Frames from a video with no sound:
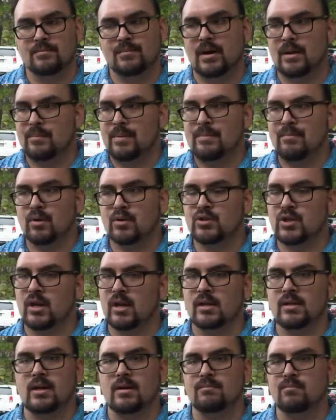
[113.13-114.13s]
but people are
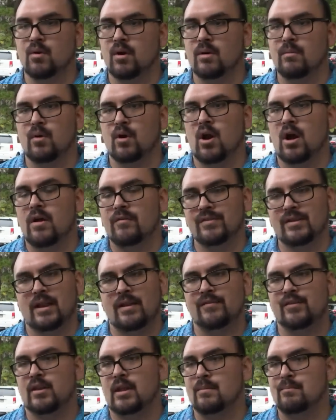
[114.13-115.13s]
trying to come more and more often.
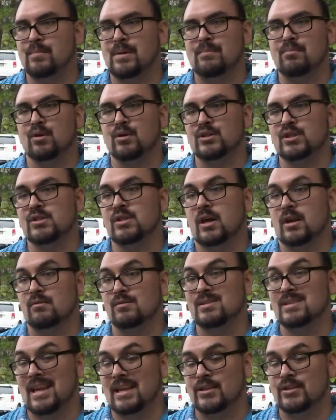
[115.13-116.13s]
I feel like people are just thought it
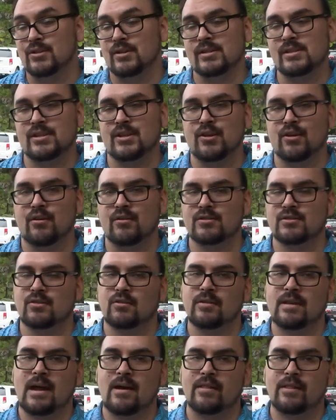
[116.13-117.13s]
was dangerous, you know.
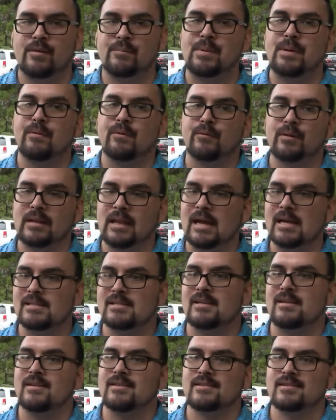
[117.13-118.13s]
So now that people are
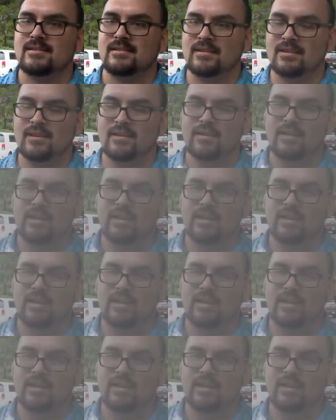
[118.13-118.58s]
realizing it's